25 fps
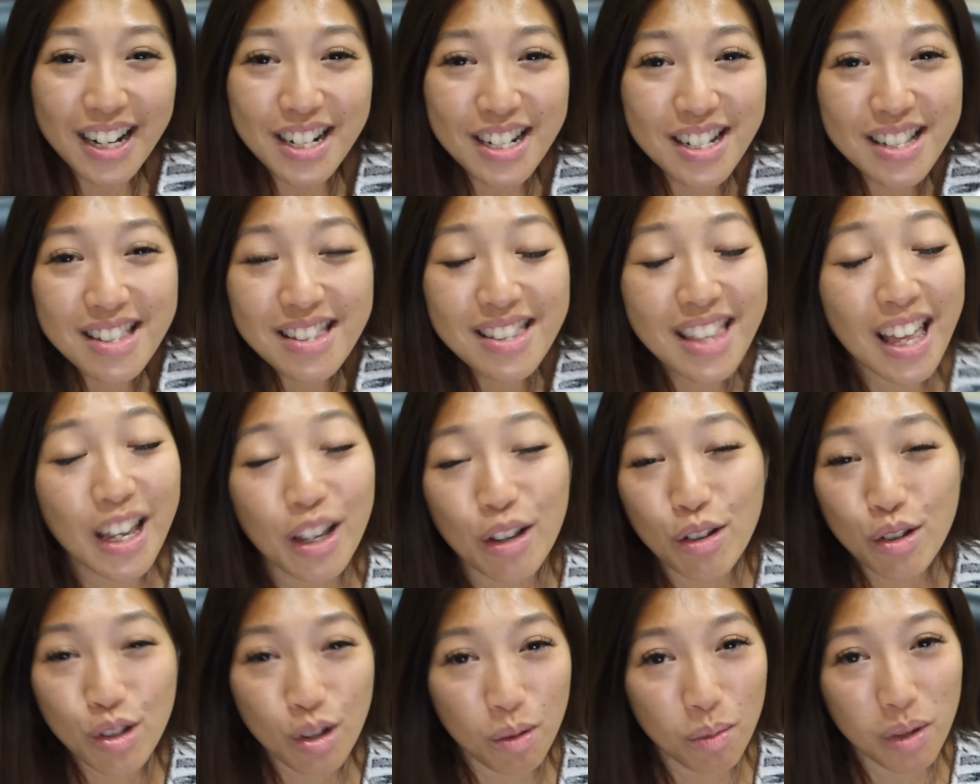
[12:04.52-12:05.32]
just thank
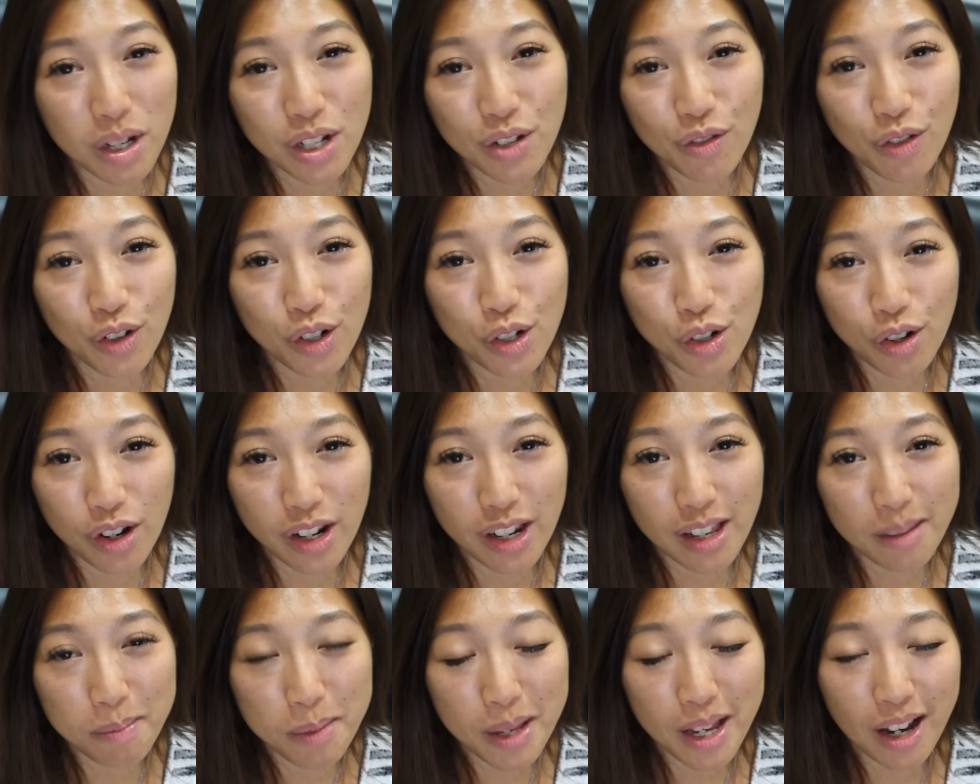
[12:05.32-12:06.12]
you so much for
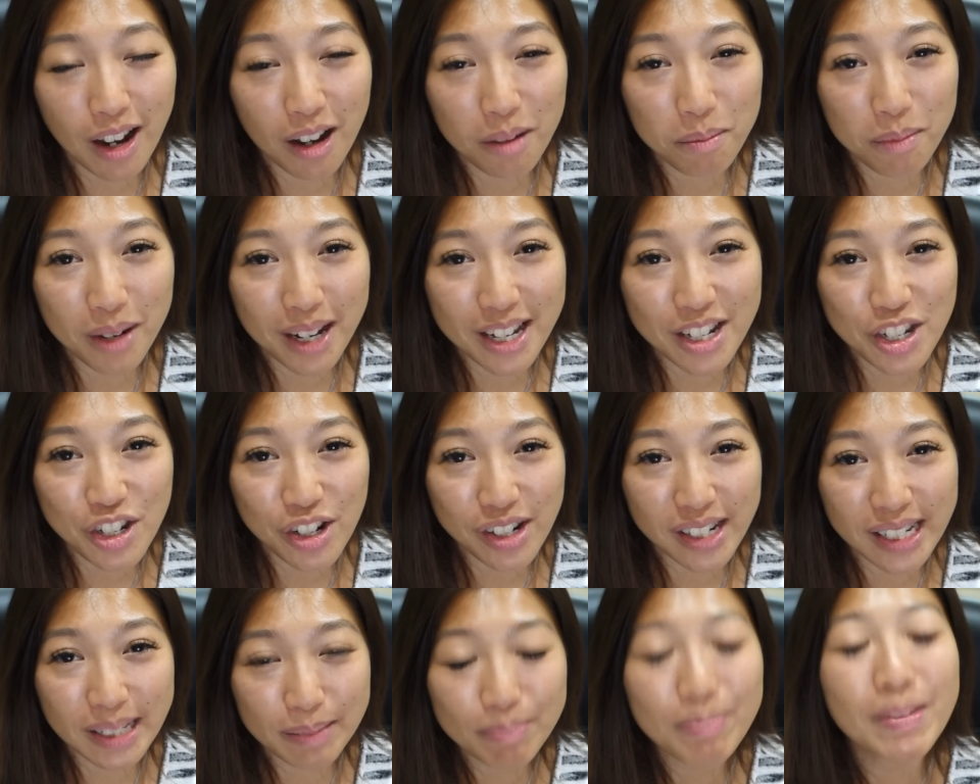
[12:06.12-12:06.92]
joining me on my
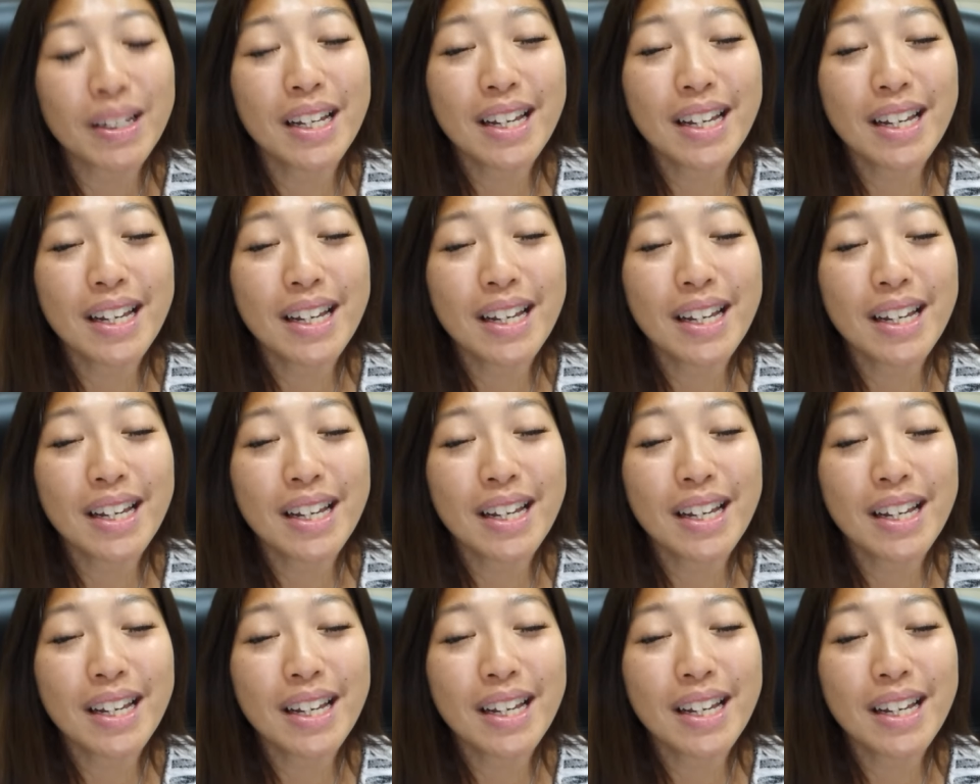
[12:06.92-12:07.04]
journey.